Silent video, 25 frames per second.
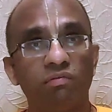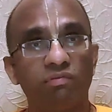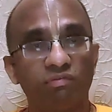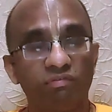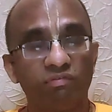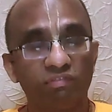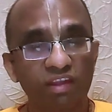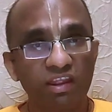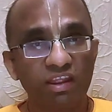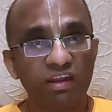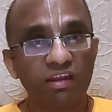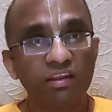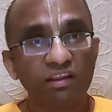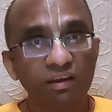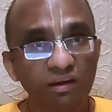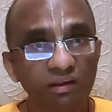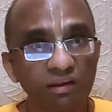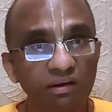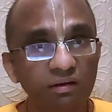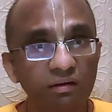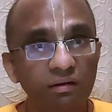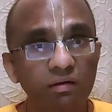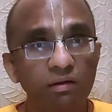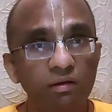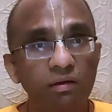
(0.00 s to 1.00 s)
failure
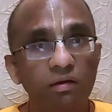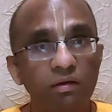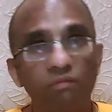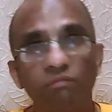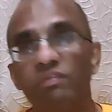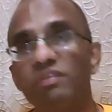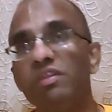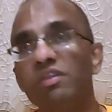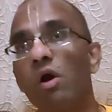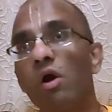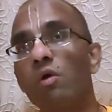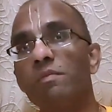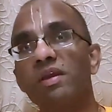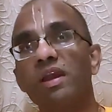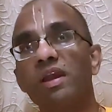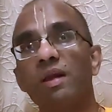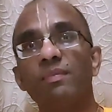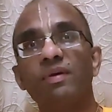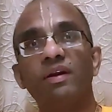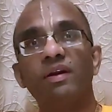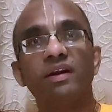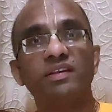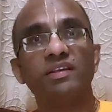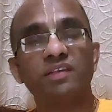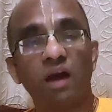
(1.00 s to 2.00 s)
without
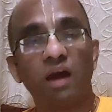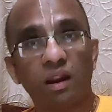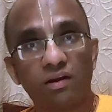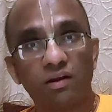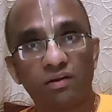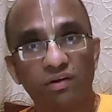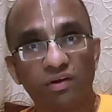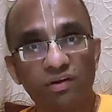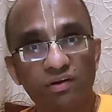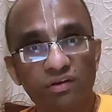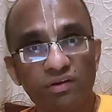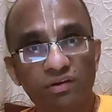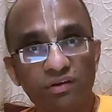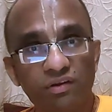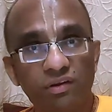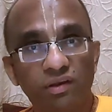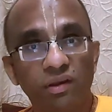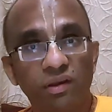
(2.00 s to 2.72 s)
becoming disheartened.